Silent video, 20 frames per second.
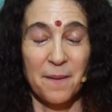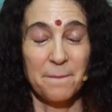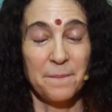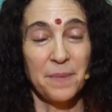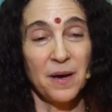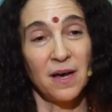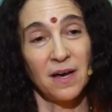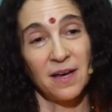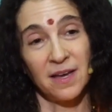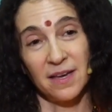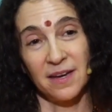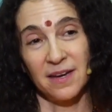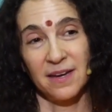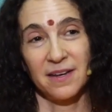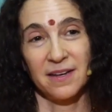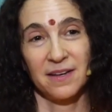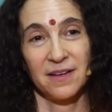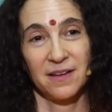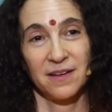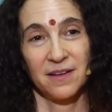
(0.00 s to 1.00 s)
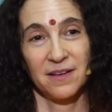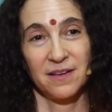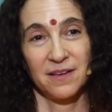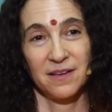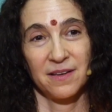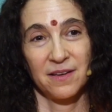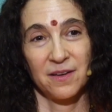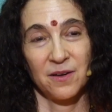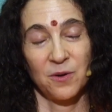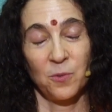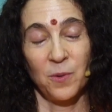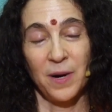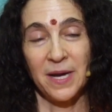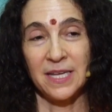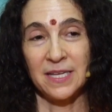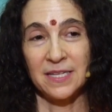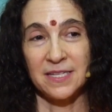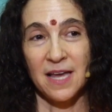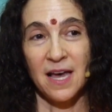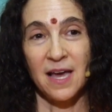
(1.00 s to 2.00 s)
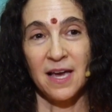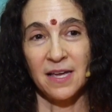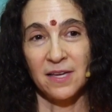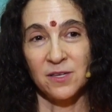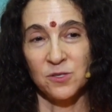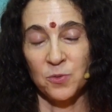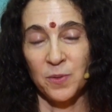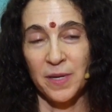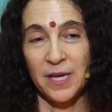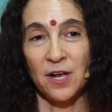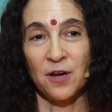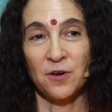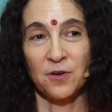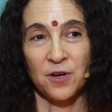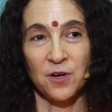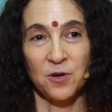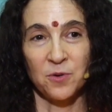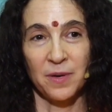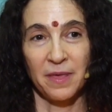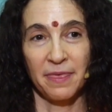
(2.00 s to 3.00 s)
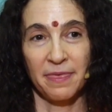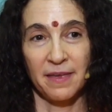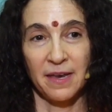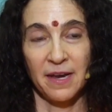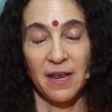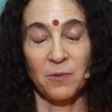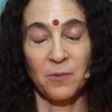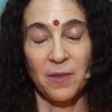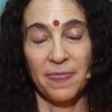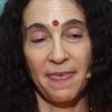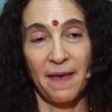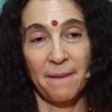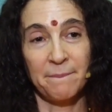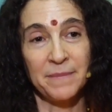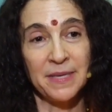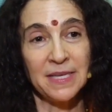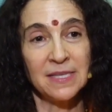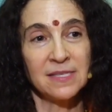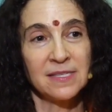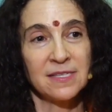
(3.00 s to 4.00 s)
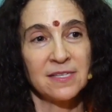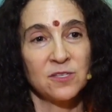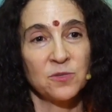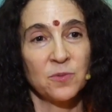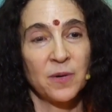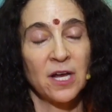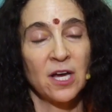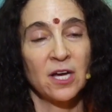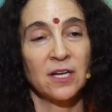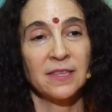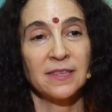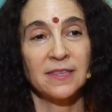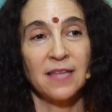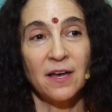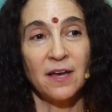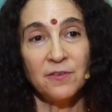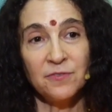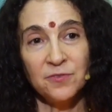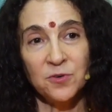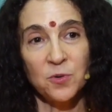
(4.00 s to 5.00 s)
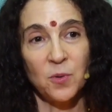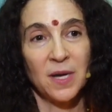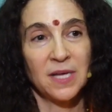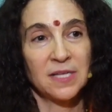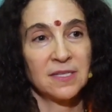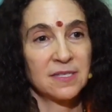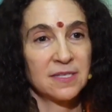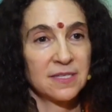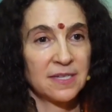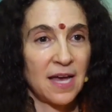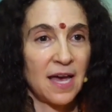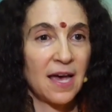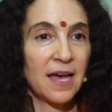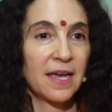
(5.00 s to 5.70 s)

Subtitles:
But when it dies, we don't go with it. And what that means is when our loved ones die,